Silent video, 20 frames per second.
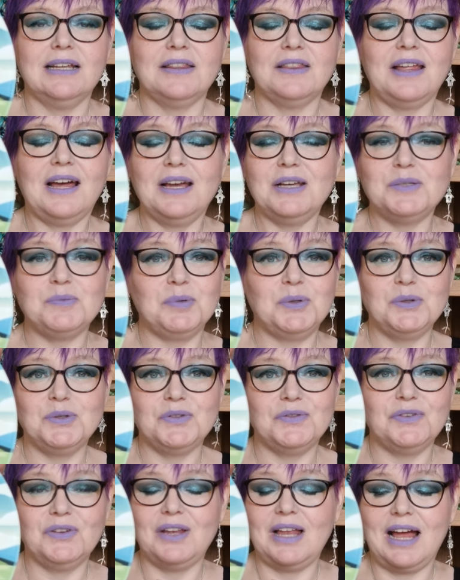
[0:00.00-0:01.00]
That is
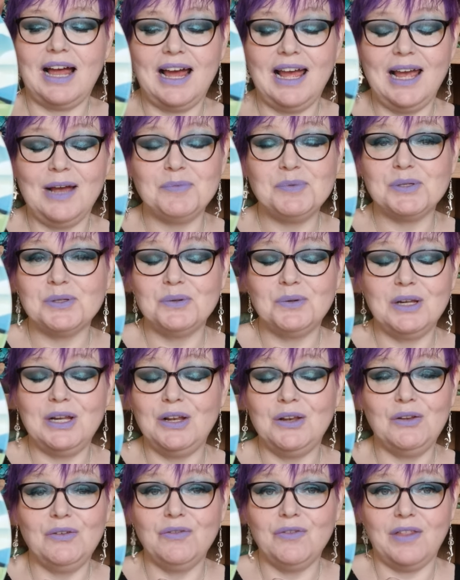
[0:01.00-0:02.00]
beautiful. I
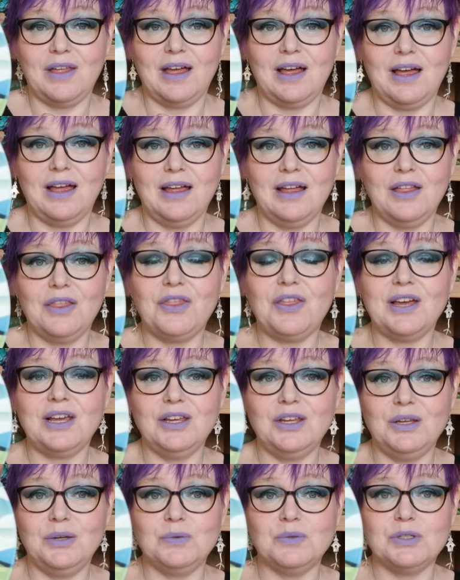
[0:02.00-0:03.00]
absolutely love that.
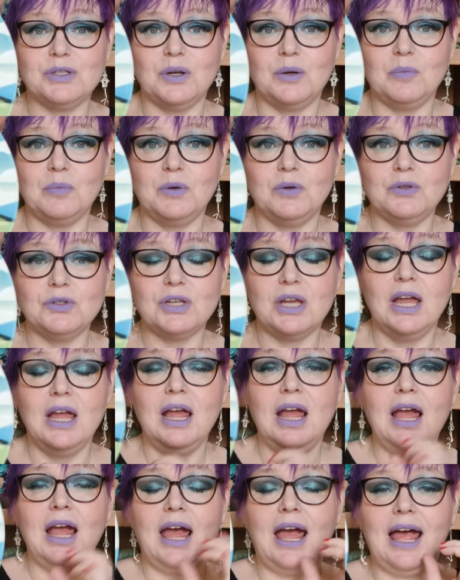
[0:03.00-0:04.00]
Thank you so much.
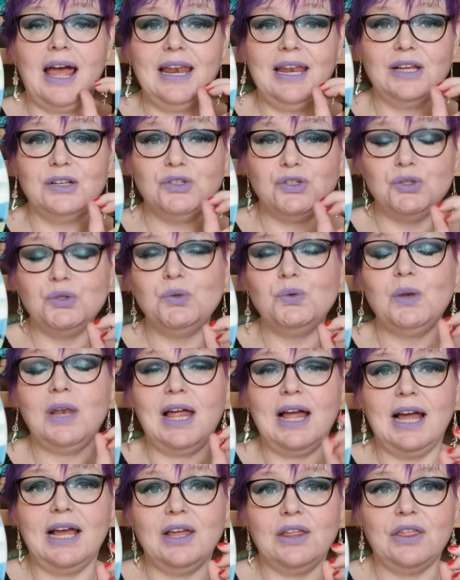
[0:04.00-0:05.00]
And I do
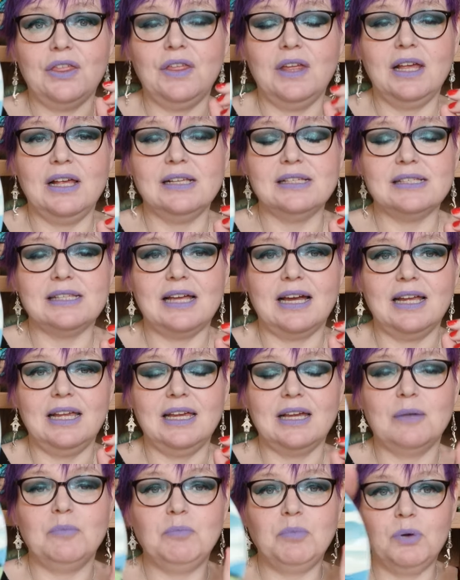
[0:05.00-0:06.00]
like things that you
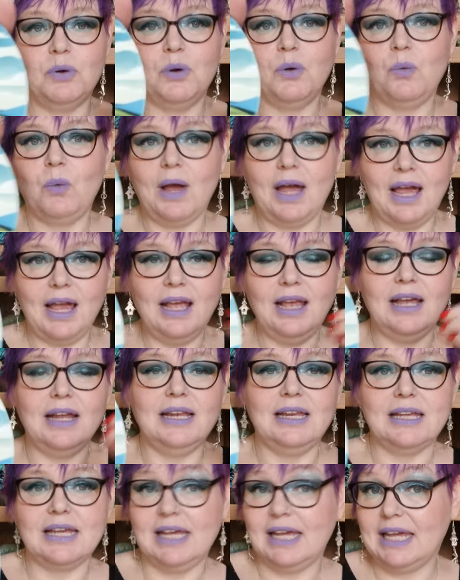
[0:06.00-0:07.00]
can put away
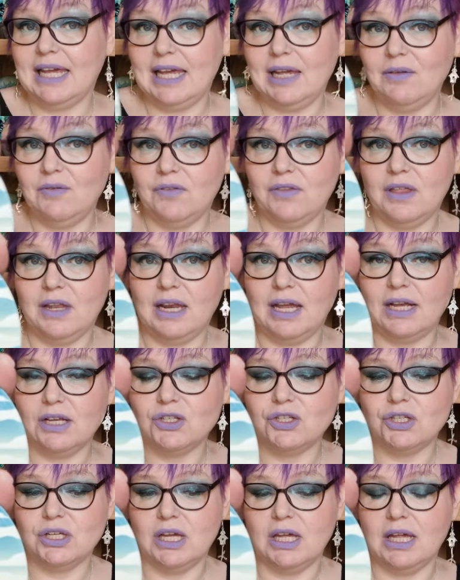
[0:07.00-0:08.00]
and you can keep for the
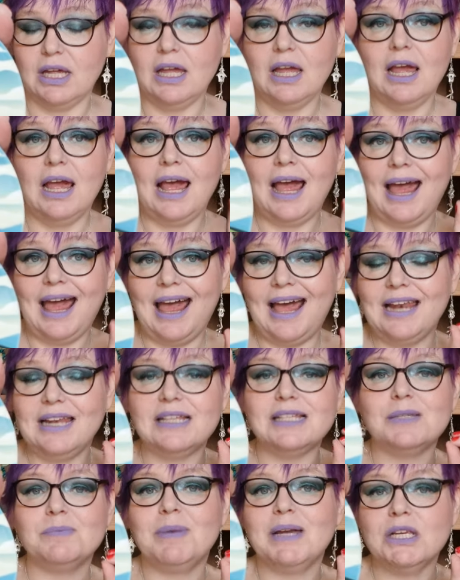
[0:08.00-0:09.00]
next year, and
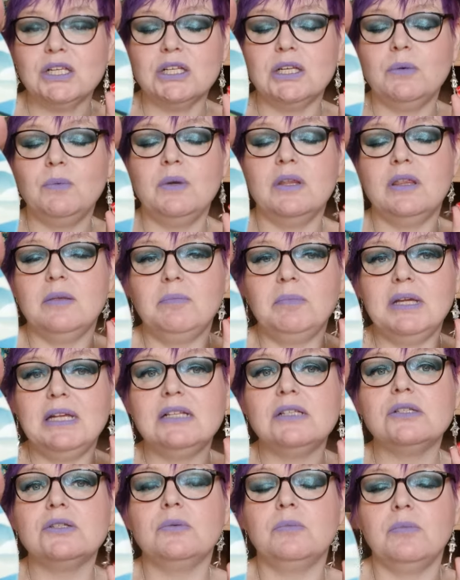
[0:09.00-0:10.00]
especially with it
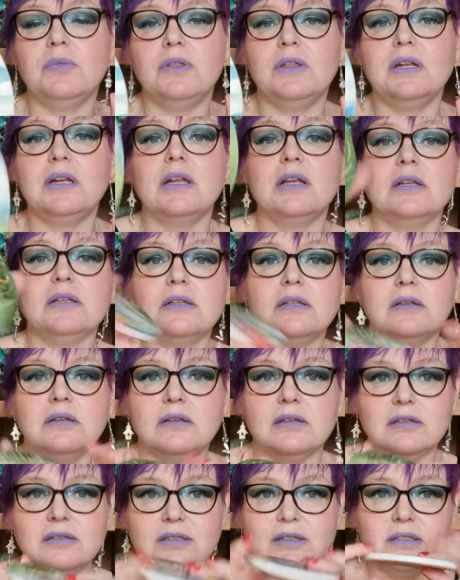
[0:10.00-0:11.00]
being something
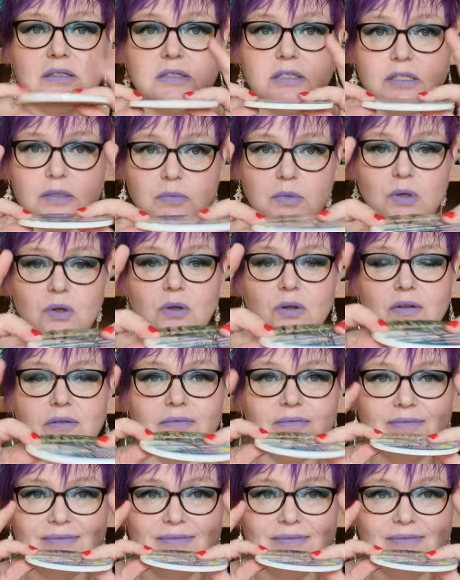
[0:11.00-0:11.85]
small.